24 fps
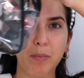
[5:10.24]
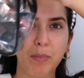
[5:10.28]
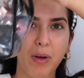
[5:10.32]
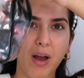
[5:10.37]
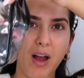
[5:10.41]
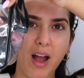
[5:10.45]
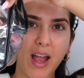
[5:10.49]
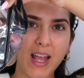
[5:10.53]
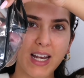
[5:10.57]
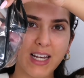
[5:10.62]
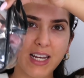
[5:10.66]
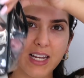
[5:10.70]

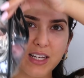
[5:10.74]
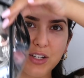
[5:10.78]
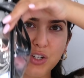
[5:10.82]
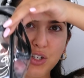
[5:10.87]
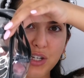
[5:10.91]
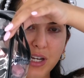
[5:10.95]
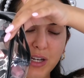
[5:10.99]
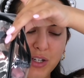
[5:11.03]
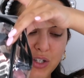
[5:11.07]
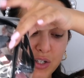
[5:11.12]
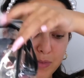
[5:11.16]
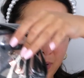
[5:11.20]
But I
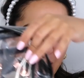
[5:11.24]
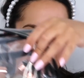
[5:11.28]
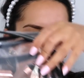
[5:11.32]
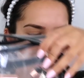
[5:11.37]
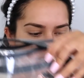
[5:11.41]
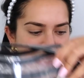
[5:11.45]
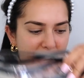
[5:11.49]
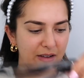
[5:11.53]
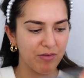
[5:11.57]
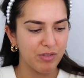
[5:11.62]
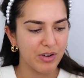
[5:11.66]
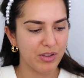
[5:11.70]
literally just
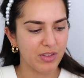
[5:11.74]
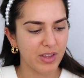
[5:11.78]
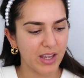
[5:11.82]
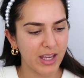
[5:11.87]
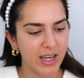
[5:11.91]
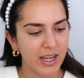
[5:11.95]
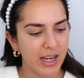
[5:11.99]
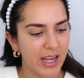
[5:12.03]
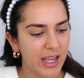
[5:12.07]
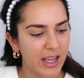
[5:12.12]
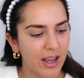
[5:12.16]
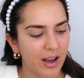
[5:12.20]
packed everything
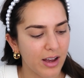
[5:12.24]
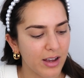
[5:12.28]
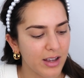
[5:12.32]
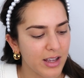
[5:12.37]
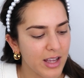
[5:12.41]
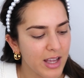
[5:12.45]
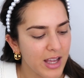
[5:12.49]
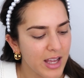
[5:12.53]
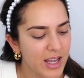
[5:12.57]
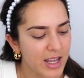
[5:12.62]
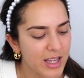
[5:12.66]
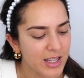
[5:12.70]
in here
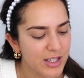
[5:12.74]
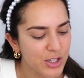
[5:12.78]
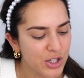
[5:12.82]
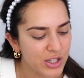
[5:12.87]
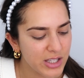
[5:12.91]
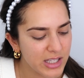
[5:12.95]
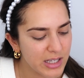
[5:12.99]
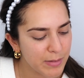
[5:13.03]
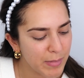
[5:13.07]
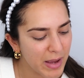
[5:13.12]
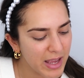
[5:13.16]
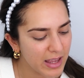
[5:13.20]

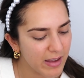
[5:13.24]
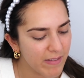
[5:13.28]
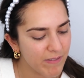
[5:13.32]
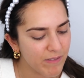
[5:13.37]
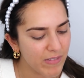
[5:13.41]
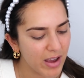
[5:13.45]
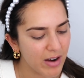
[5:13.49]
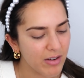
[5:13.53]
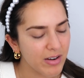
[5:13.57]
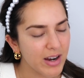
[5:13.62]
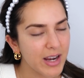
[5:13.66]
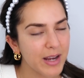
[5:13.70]
just to make it
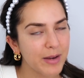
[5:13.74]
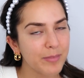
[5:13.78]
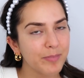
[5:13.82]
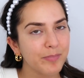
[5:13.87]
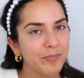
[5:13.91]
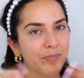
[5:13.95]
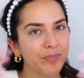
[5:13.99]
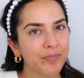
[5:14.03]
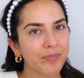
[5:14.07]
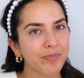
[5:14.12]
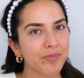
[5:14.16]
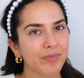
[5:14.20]

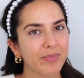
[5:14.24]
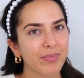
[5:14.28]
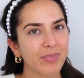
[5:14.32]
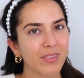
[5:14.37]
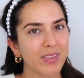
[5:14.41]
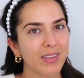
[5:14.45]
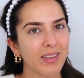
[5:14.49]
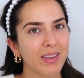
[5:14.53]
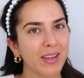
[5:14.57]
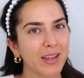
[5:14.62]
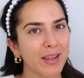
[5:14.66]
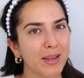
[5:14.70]
very
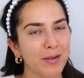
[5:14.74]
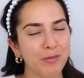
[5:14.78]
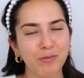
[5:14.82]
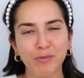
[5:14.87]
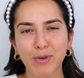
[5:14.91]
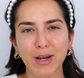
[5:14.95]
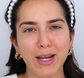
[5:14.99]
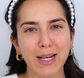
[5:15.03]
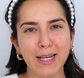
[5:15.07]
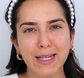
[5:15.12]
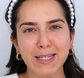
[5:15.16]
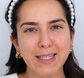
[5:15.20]

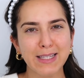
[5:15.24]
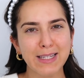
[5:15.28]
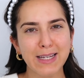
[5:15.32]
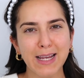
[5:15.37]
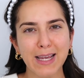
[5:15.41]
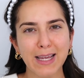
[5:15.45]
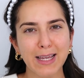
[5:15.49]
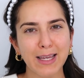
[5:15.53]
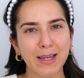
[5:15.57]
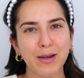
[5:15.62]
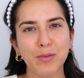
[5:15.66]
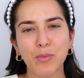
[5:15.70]

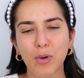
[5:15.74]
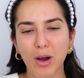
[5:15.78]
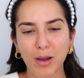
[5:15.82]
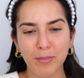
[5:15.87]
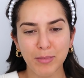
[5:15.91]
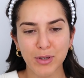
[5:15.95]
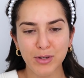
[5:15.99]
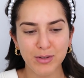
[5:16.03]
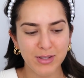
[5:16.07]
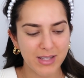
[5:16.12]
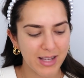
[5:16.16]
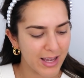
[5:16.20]
realistic what
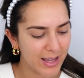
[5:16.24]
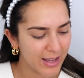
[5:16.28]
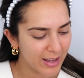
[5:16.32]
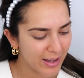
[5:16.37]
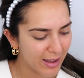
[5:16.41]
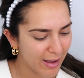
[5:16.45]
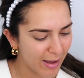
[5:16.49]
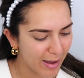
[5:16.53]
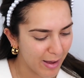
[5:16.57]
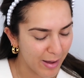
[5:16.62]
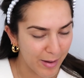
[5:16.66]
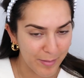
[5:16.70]
I'm using.
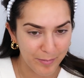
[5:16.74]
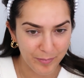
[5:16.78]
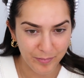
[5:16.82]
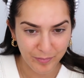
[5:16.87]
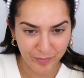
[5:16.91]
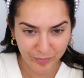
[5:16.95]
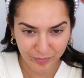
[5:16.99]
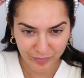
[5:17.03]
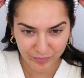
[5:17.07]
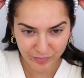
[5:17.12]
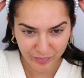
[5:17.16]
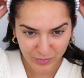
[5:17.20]

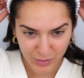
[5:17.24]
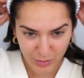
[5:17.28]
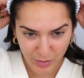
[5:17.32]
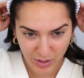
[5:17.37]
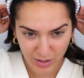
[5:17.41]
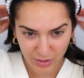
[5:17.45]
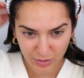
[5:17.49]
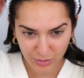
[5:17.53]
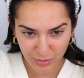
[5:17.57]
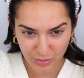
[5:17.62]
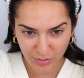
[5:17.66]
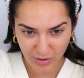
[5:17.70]
Um, do
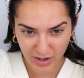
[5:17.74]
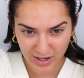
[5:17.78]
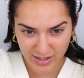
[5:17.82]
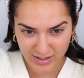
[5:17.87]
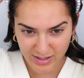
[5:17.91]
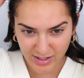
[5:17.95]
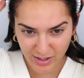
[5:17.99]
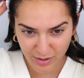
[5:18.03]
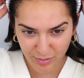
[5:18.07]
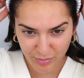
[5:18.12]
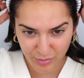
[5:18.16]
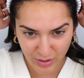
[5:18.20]
I look
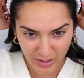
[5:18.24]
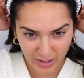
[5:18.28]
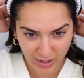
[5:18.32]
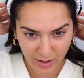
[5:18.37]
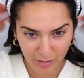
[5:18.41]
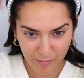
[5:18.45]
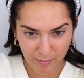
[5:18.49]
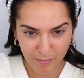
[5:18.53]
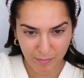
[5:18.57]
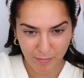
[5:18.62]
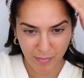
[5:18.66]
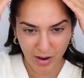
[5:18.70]
crazy? I feel like
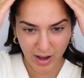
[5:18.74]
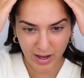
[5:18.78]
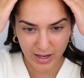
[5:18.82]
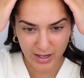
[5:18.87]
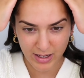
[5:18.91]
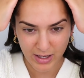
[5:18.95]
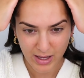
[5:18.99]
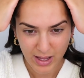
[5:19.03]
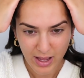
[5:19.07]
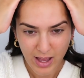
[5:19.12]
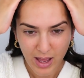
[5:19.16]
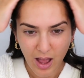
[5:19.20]
I
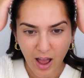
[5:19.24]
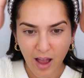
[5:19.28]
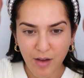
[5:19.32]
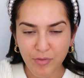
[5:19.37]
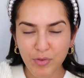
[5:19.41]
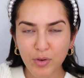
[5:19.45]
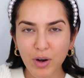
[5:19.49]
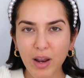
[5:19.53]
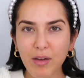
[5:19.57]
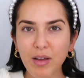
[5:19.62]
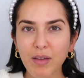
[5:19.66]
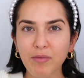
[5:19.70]
might. I
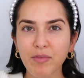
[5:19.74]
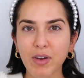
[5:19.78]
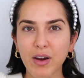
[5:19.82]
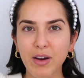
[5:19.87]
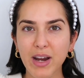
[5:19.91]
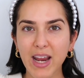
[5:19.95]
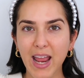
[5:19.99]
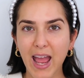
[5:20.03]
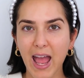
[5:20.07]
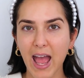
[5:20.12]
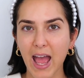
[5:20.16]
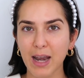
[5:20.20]
feel like
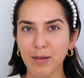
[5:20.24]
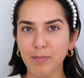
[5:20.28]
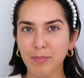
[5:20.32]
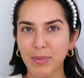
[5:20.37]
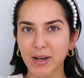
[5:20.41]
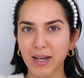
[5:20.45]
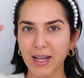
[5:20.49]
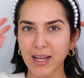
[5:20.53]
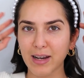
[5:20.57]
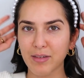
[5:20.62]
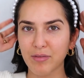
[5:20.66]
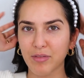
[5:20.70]
very Anne
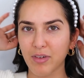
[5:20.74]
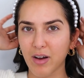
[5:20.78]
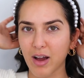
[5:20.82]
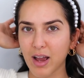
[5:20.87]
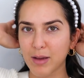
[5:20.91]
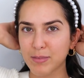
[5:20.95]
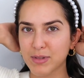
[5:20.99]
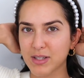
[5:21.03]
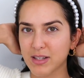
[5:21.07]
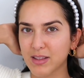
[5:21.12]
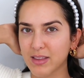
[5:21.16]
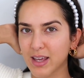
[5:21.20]
Boleyn
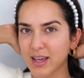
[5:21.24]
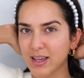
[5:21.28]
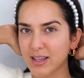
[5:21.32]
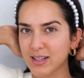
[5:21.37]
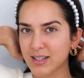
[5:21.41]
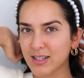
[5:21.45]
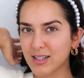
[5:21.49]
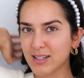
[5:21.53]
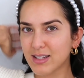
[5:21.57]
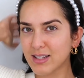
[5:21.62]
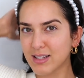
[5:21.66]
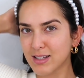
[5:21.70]
vibes in
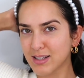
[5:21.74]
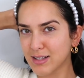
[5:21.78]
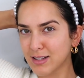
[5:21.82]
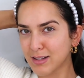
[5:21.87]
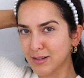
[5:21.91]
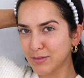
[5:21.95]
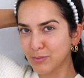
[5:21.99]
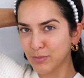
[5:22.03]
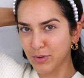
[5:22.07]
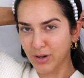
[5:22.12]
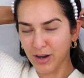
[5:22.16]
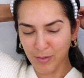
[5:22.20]
this
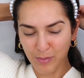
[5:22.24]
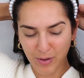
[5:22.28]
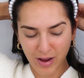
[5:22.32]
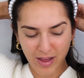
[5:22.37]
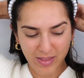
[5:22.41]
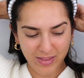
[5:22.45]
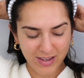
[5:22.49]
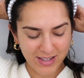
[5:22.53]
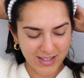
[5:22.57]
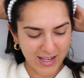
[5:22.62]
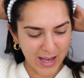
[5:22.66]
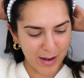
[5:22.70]
when I
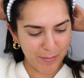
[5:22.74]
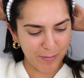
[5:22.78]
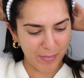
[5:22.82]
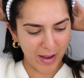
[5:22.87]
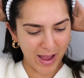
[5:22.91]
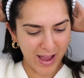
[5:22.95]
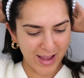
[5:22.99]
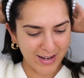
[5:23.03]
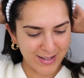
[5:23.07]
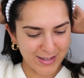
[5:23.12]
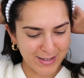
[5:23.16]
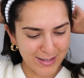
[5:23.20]
wear this
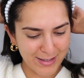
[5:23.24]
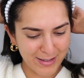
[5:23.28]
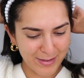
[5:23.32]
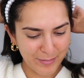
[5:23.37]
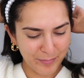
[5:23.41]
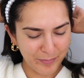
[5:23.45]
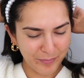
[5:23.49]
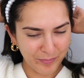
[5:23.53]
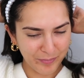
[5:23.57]
headband.